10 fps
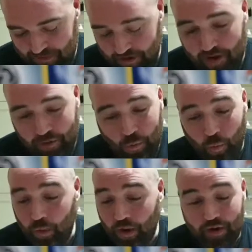not
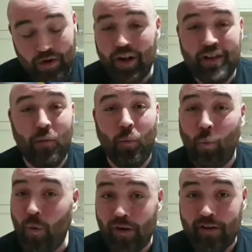not
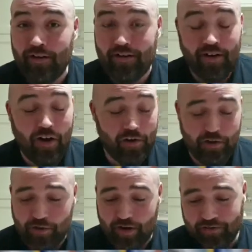even one
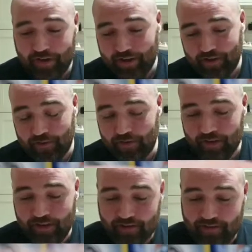holographic, I don't
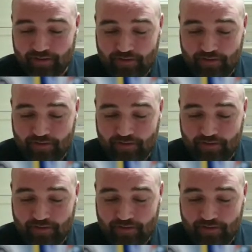think.